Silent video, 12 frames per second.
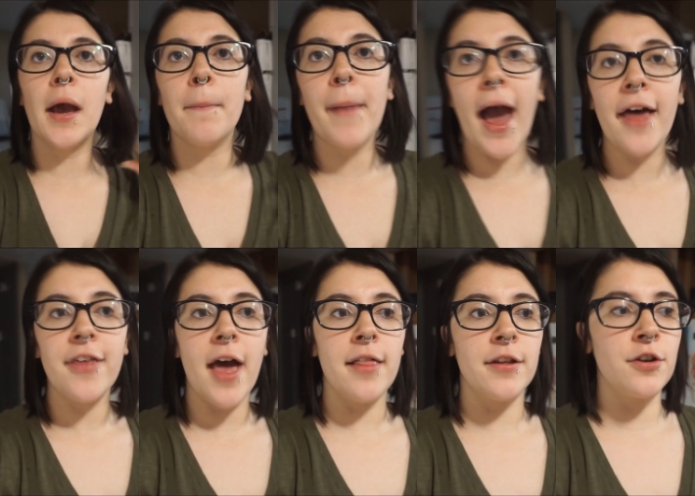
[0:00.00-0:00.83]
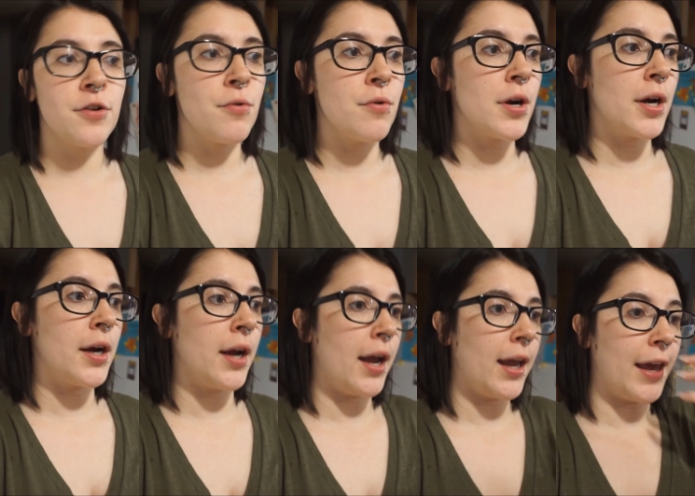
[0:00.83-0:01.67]
bath
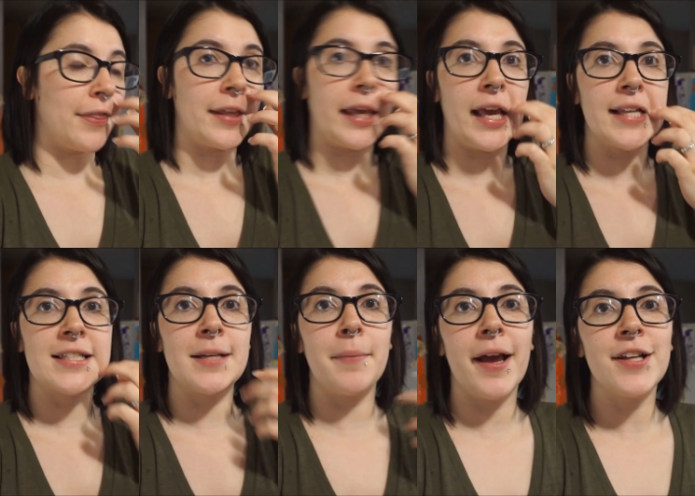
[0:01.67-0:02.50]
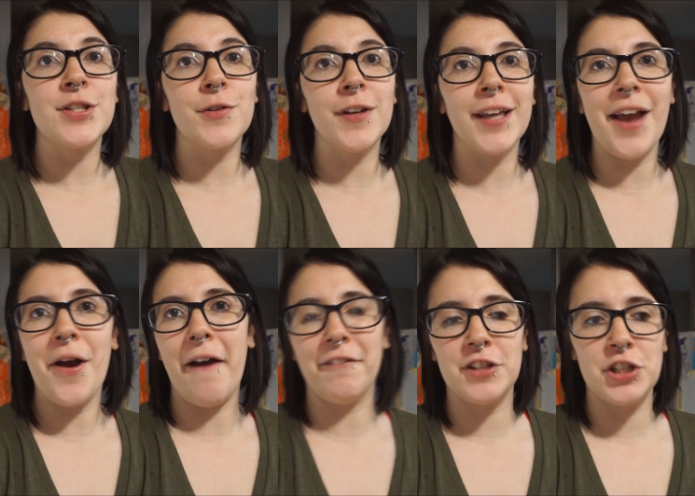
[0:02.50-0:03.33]
Eleanor, and get the kids to bed. So really I
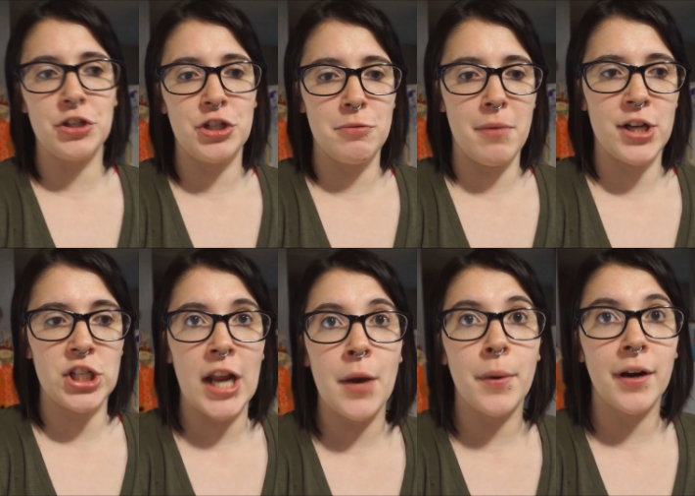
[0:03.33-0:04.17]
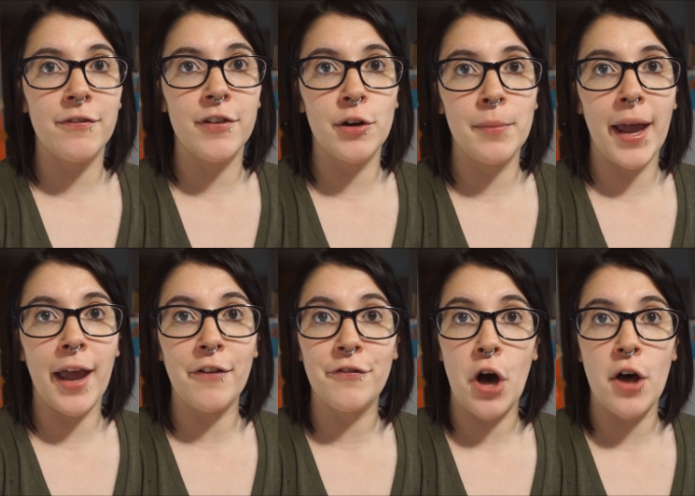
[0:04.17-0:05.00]
don't have to do too much, and I want to film
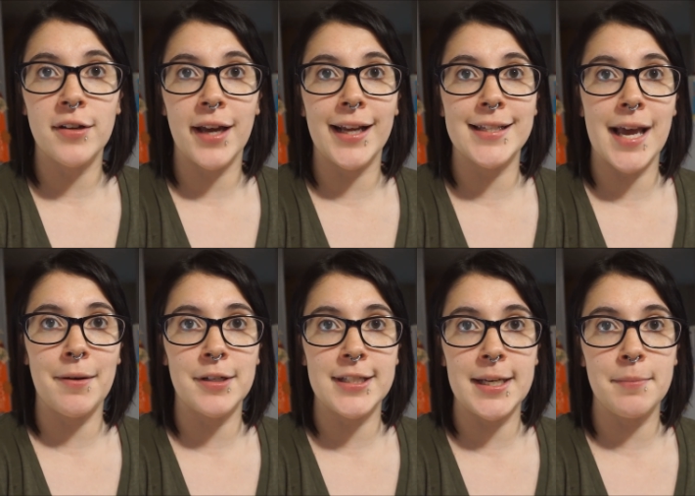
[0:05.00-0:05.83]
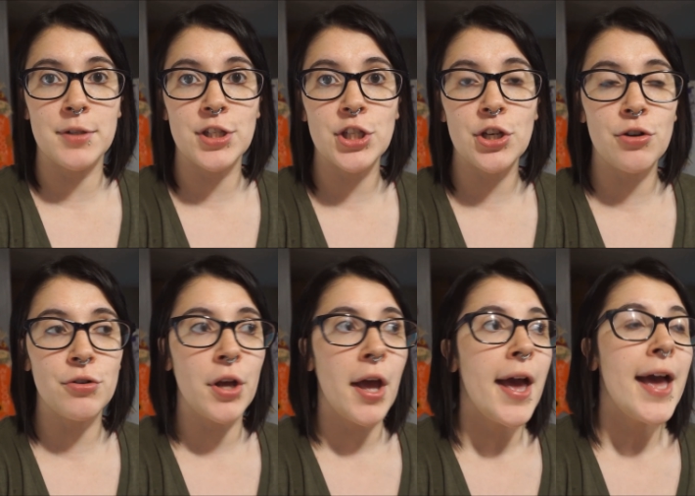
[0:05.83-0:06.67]
a fall nighttime routine soon.
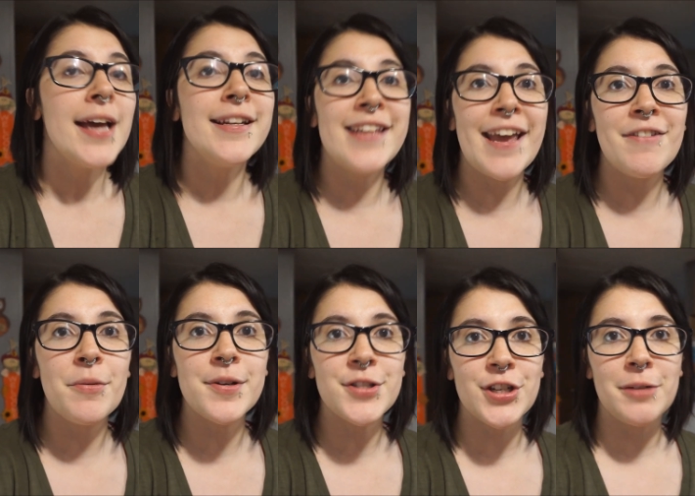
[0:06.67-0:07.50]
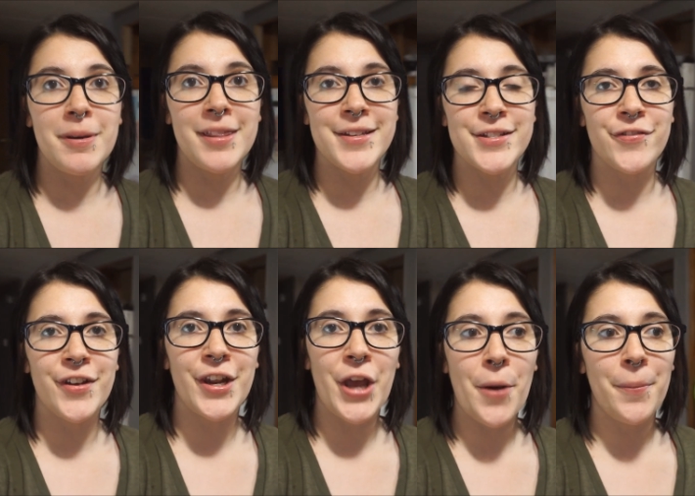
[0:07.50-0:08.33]
David was going to be in this
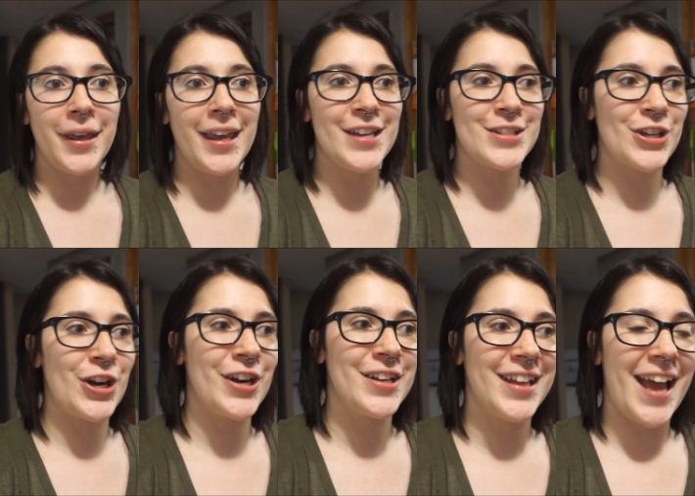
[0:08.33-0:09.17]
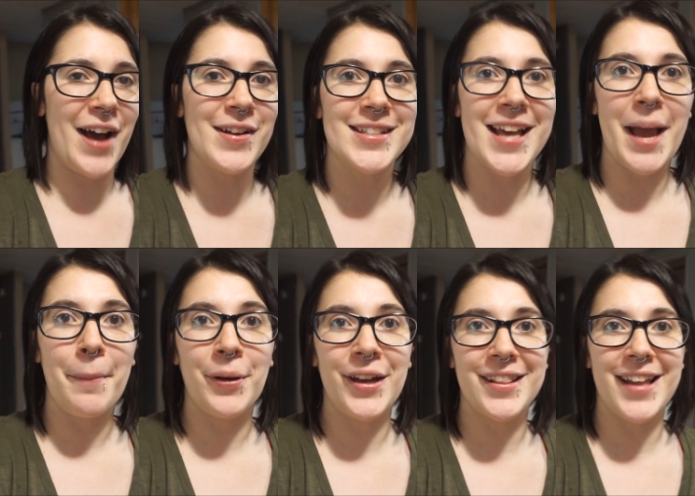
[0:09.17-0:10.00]
video, but he is currently outside
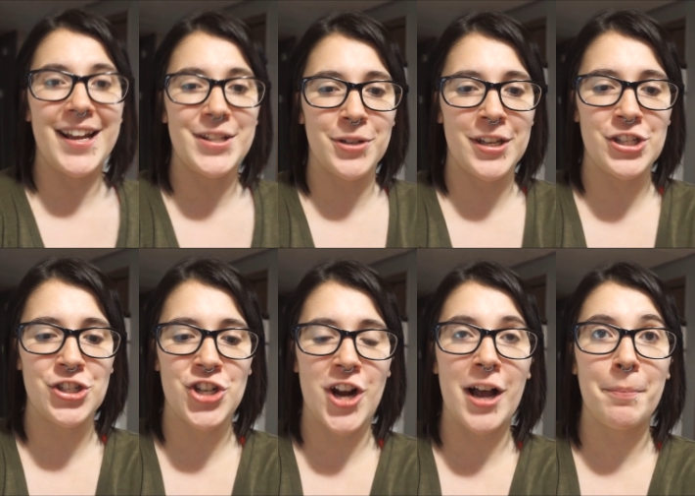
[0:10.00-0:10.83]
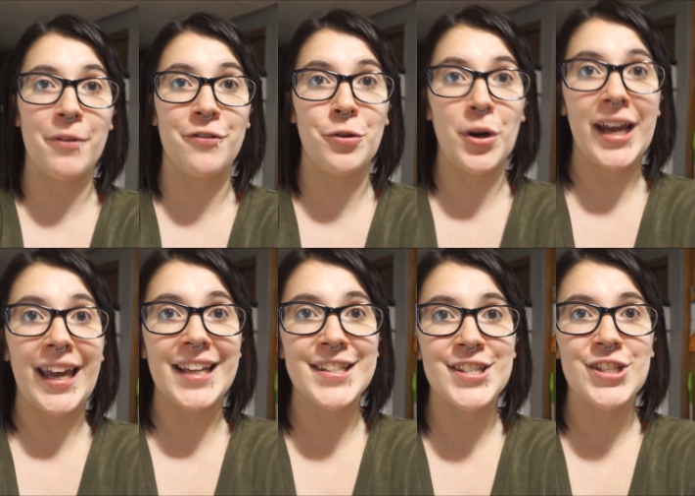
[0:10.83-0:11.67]
putting lights on his truck before it
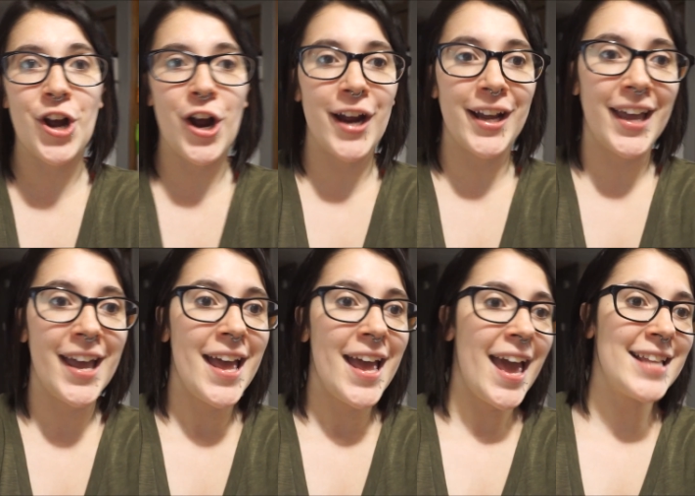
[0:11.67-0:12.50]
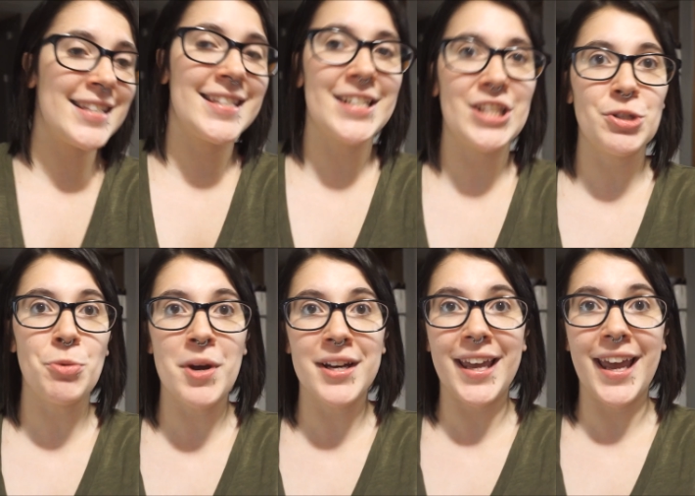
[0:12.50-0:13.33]
gets dark. It's
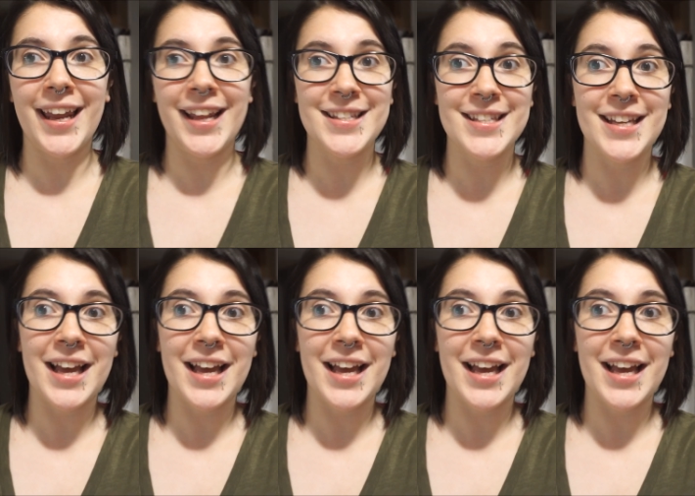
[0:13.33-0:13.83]
6.20 and it's